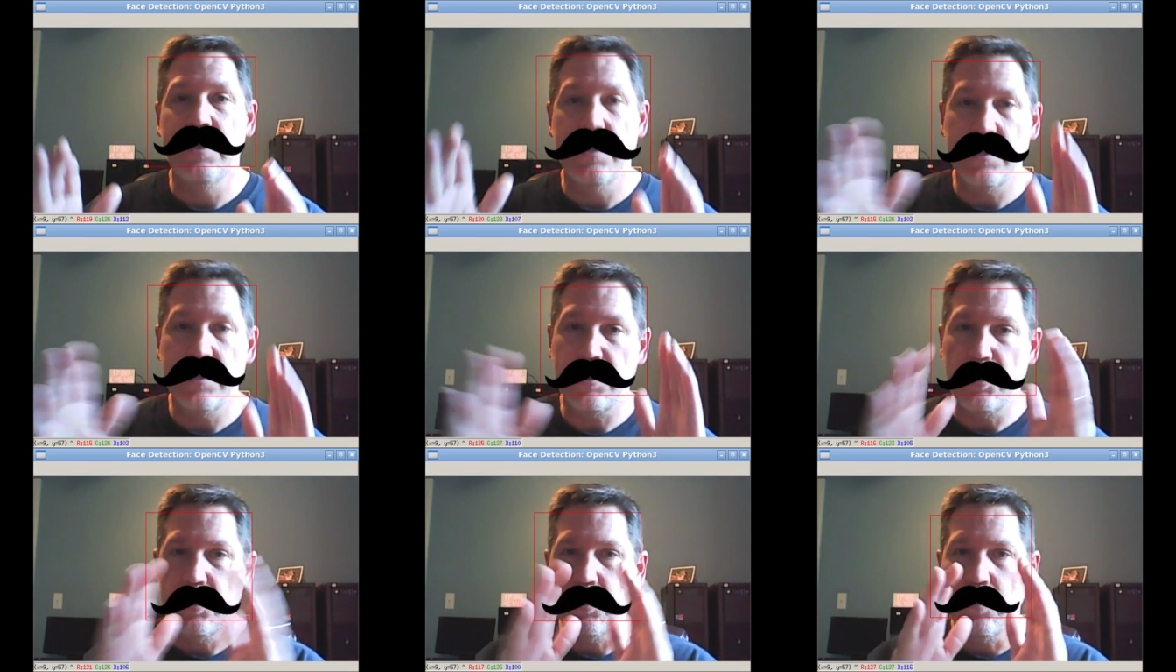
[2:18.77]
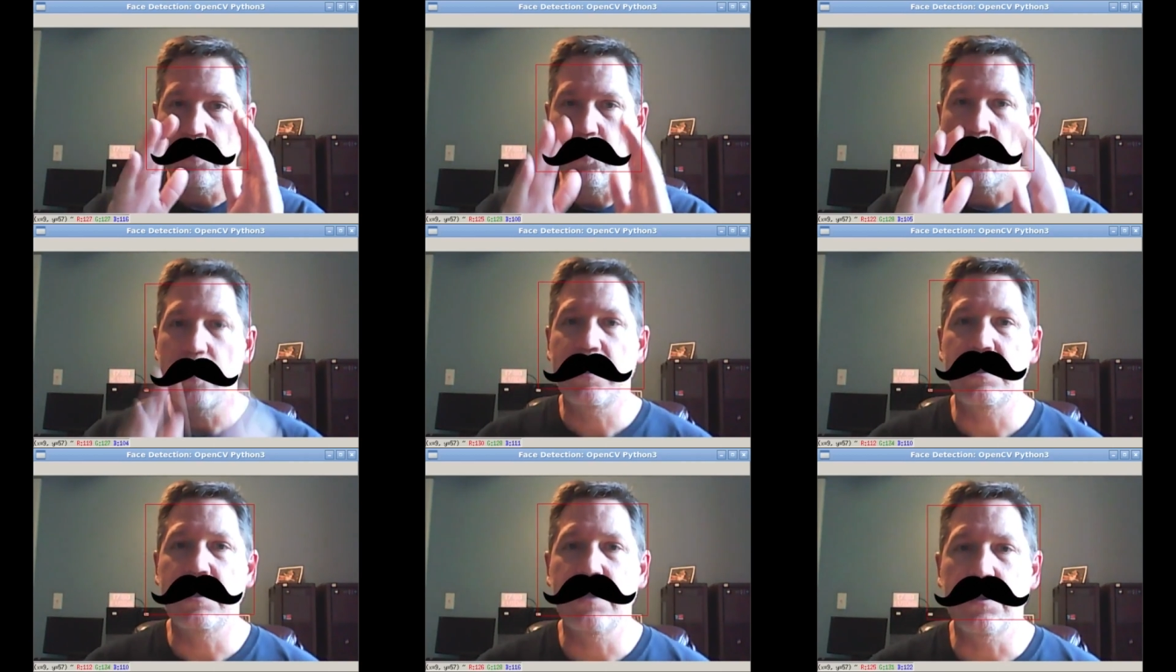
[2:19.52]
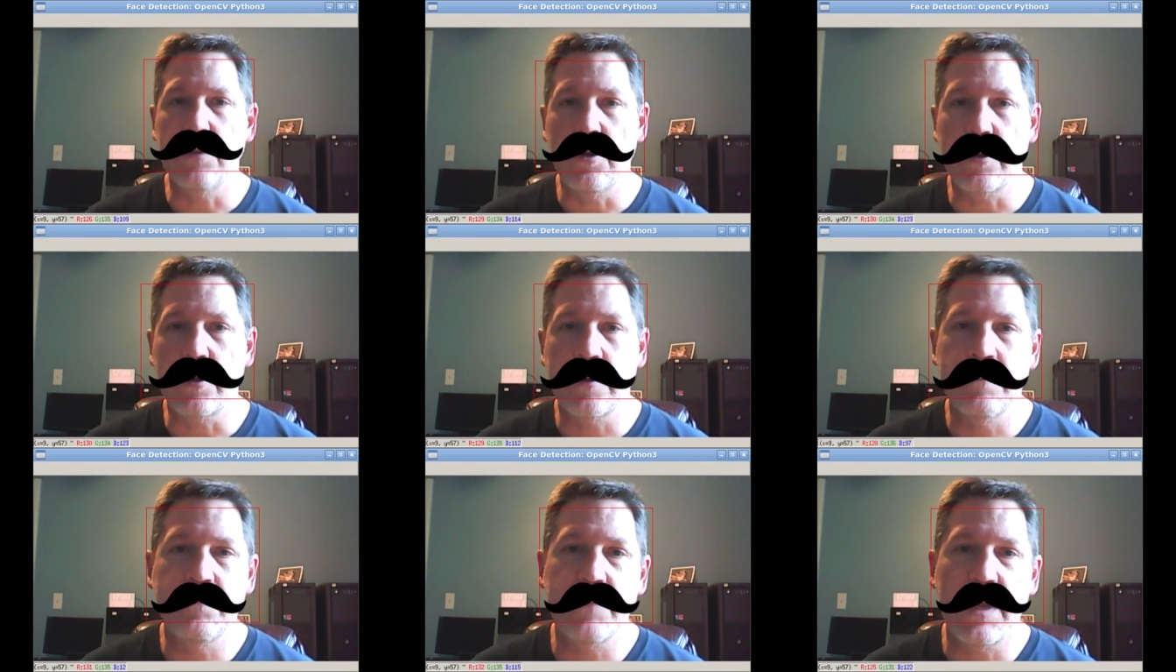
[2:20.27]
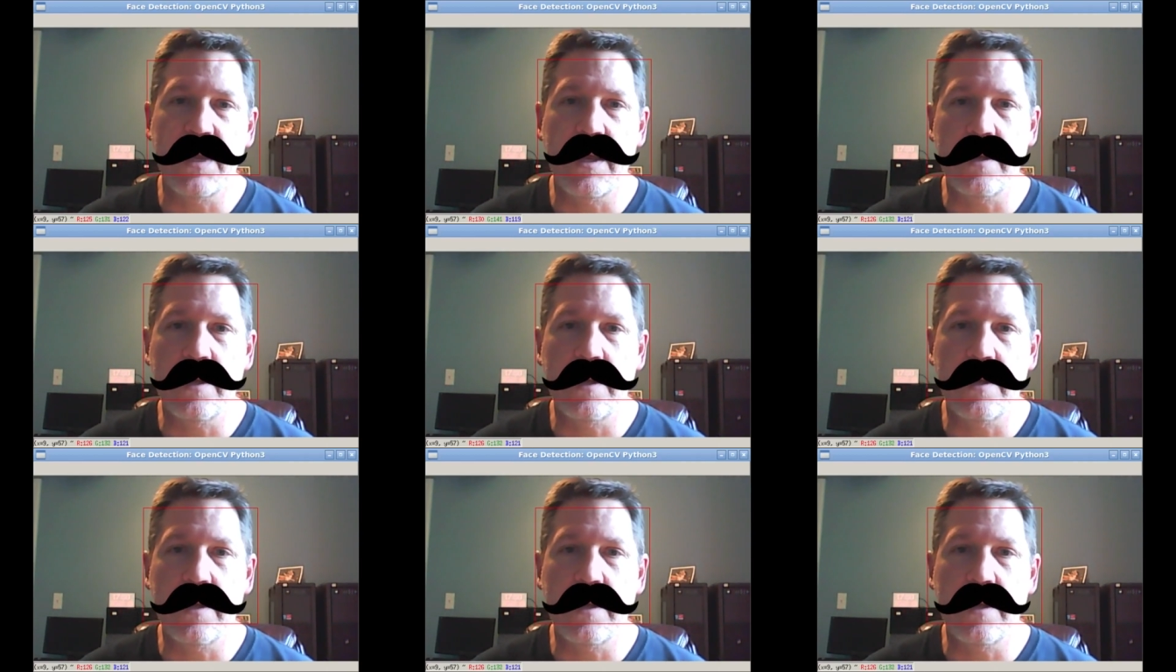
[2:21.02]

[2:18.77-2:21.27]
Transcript: then you do a more detailed look at it.